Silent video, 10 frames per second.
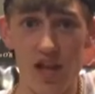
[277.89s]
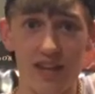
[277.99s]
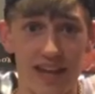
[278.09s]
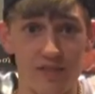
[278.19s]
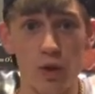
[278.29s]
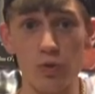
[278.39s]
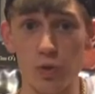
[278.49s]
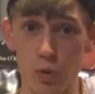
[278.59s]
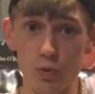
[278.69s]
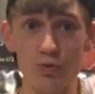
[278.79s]
like those
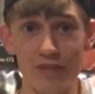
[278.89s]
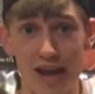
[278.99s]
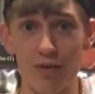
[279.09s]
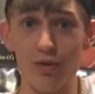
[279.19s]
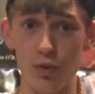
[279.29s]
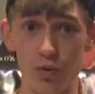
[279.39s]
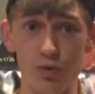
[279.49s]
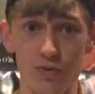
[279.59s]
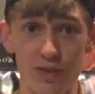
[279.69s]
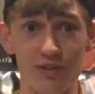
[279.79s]
Who's down in Whoville